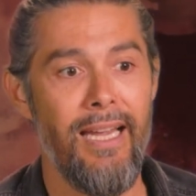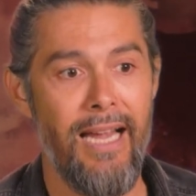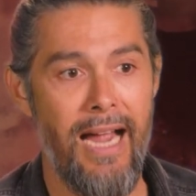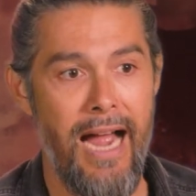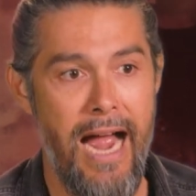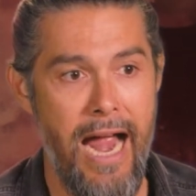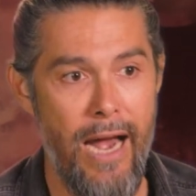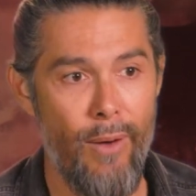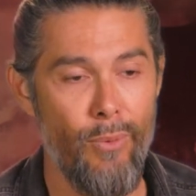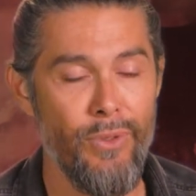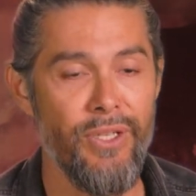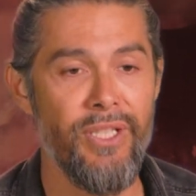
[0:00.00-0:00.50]

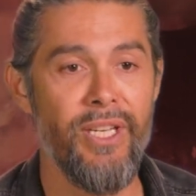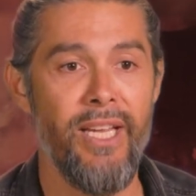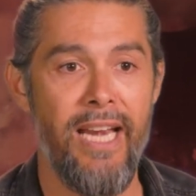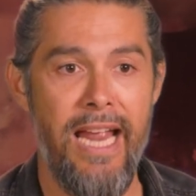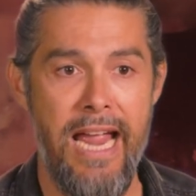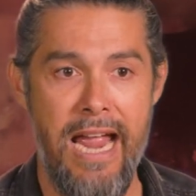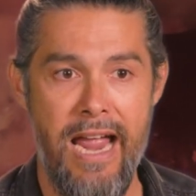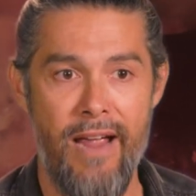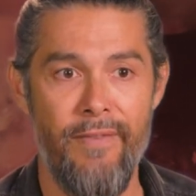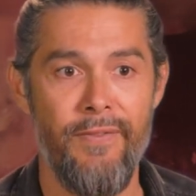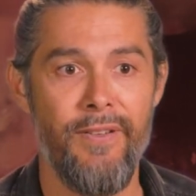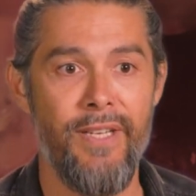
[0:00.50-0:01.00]
I was going to
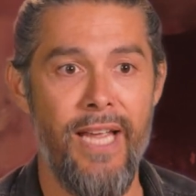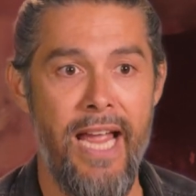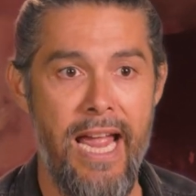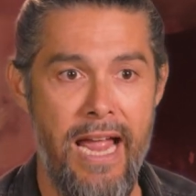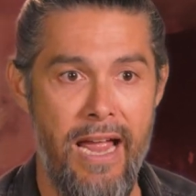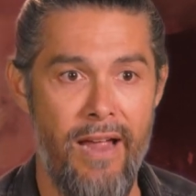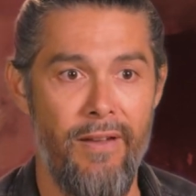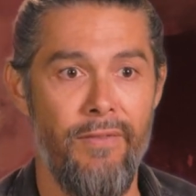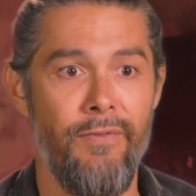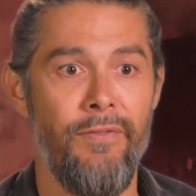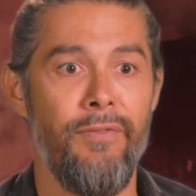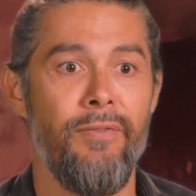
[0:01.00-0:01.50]

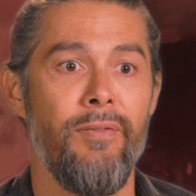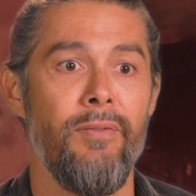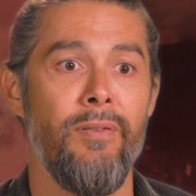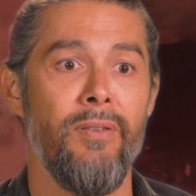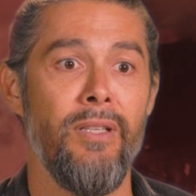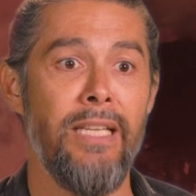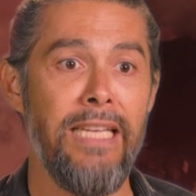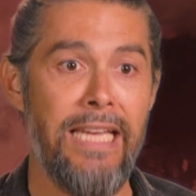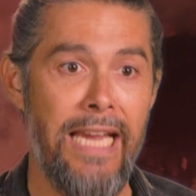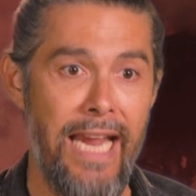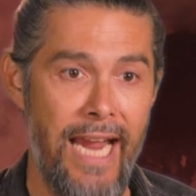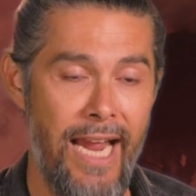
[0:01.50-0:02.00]
have
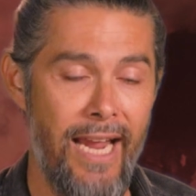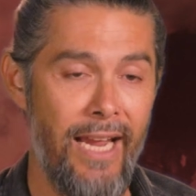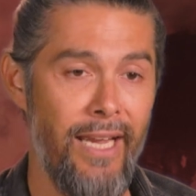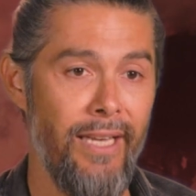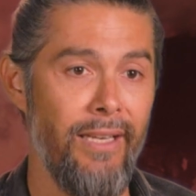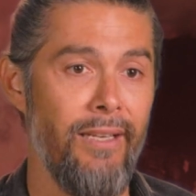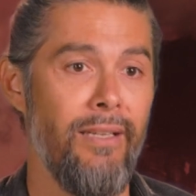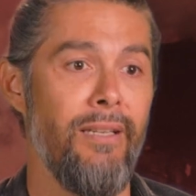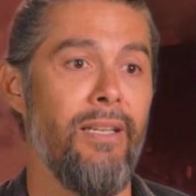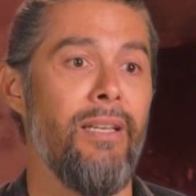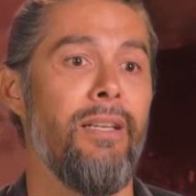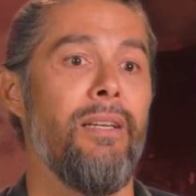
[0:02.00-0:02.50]

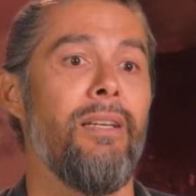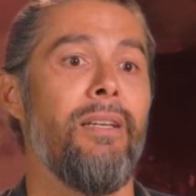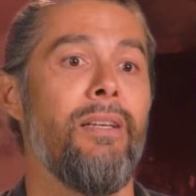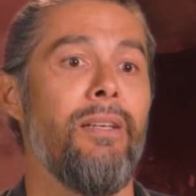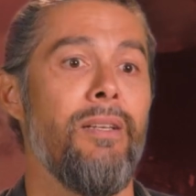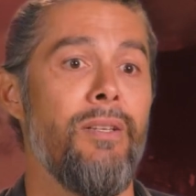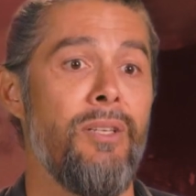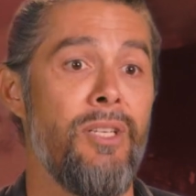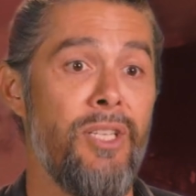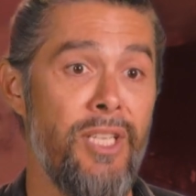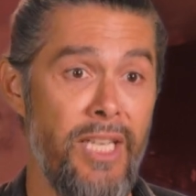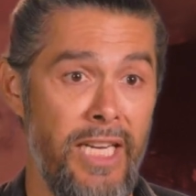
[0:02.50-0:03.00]
Leanne
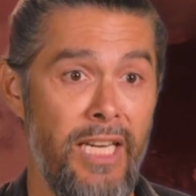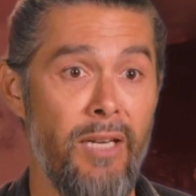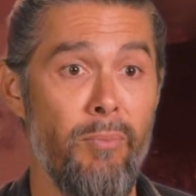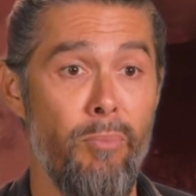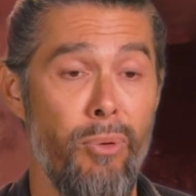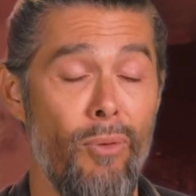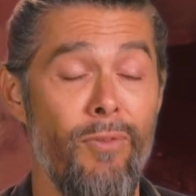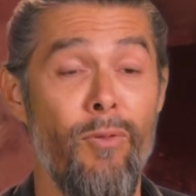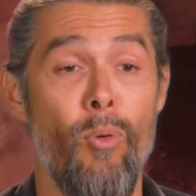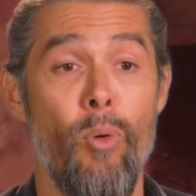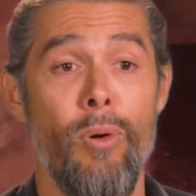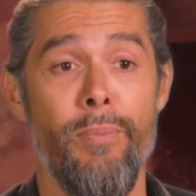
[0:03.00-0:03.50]
sing and
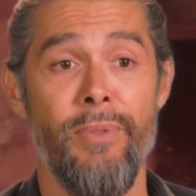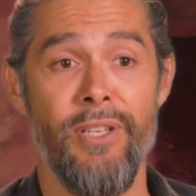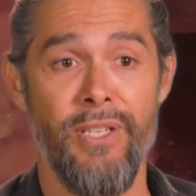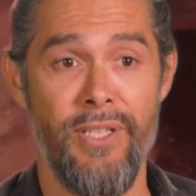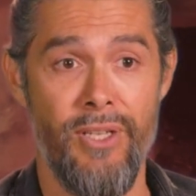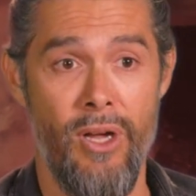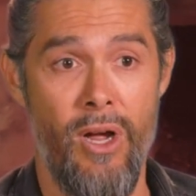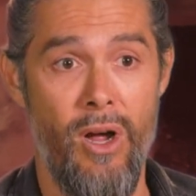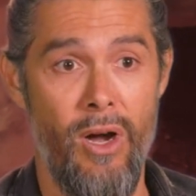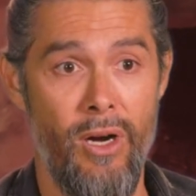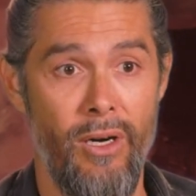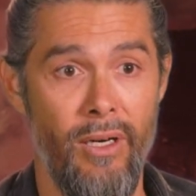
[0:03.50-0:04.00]
perform the
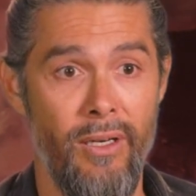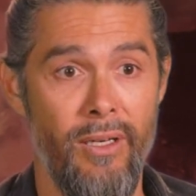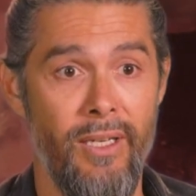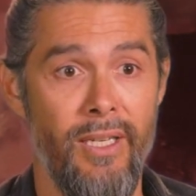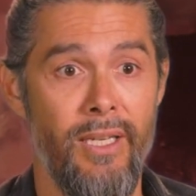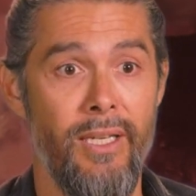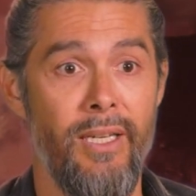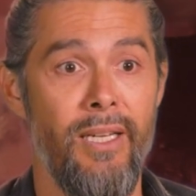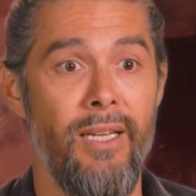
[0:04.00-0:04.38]
song,